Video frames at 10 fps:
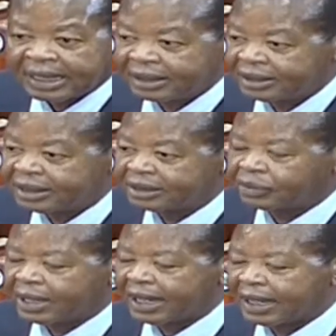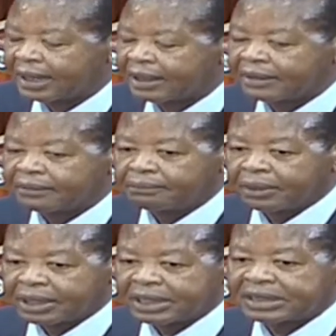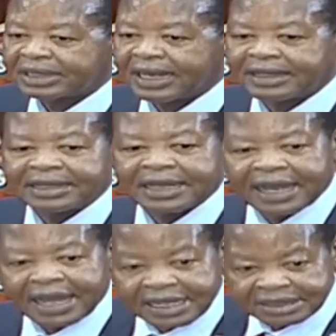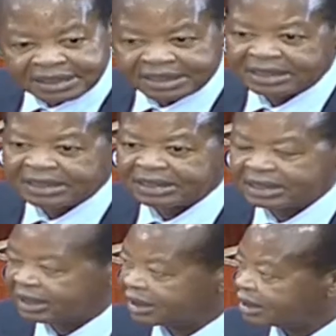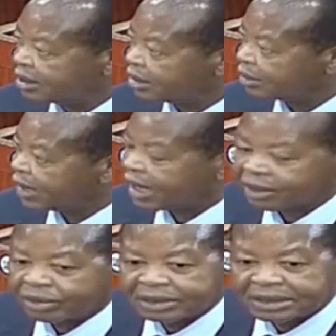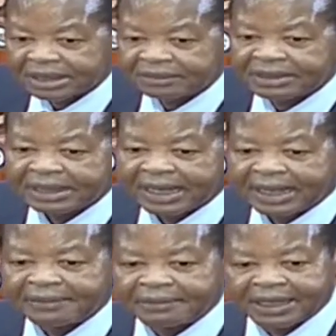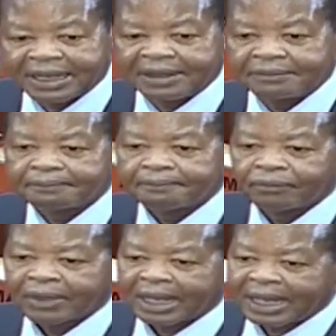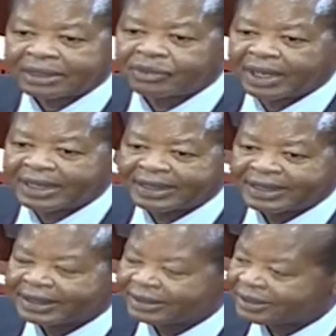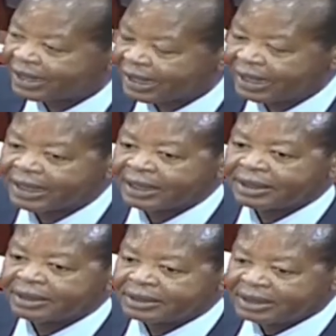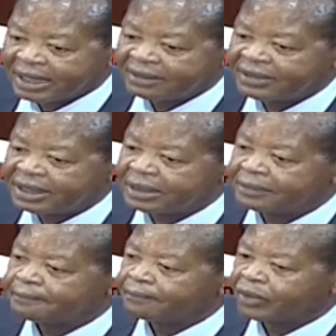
And these were bodies like ICDC were conceived and became actually the driving